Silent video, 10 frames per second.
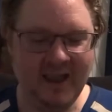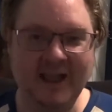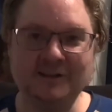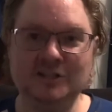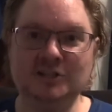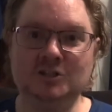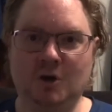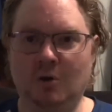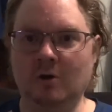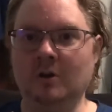And she
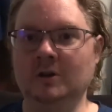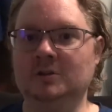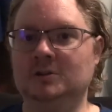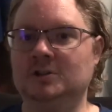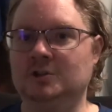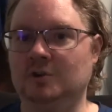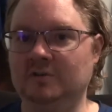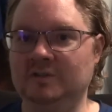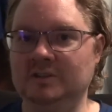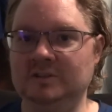totally
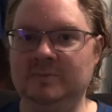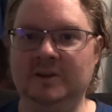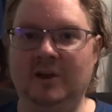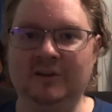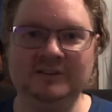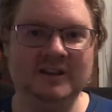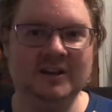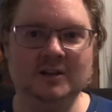deserves this because